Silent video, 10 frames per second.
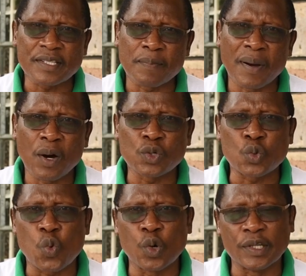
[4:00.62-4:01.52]
about
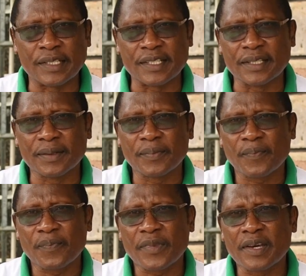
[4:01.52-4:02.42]
quality
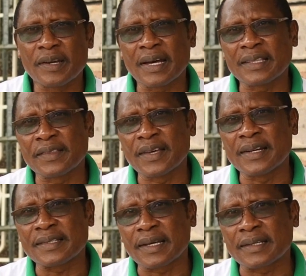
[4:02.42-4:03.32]
rather than
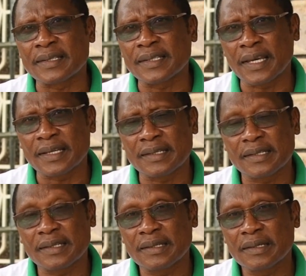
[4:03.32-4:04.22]

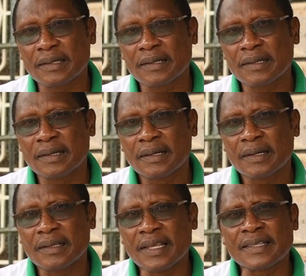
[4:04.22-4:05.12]
success,
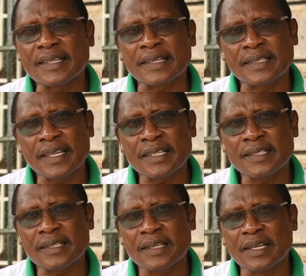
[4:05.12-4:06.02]
then
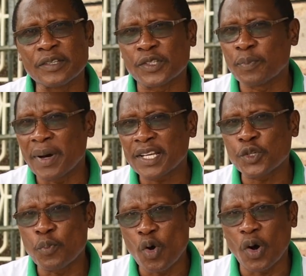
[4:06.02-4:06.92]
success is
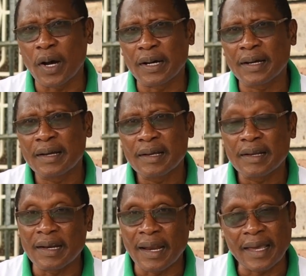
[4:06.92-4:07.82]
much more
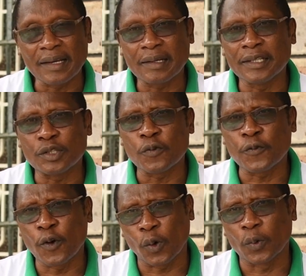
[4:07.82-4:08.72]
likely to
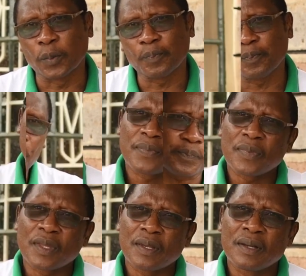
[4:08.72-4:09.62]
follow.
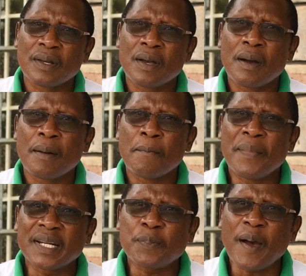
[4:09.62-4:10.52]

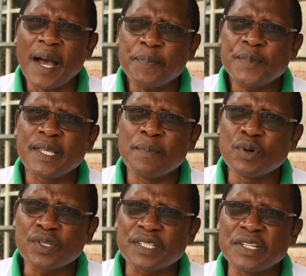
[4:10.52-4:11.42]
But perhaps the
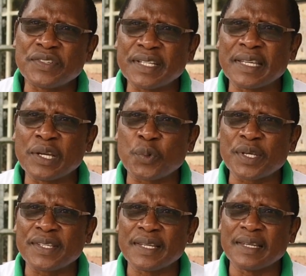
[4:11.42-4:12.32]
most intriguing
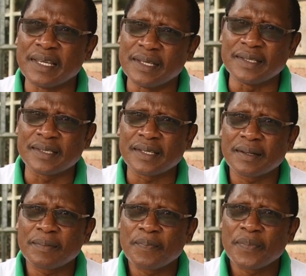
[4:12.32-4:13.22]
question is,
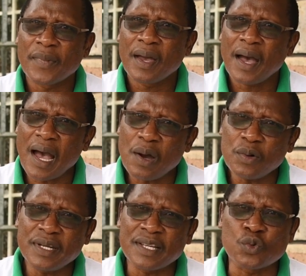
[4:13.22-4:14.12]
how
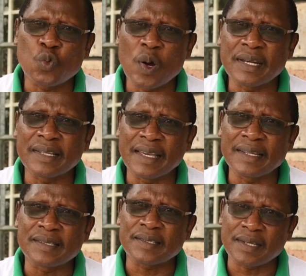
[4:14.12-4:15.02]
does one
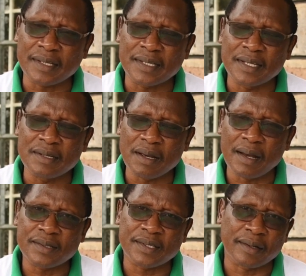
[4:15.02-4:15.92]
get started
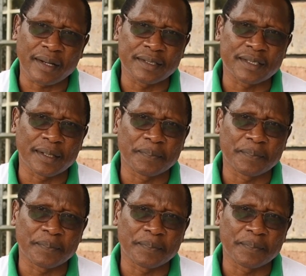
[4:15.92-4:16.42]
as a writer?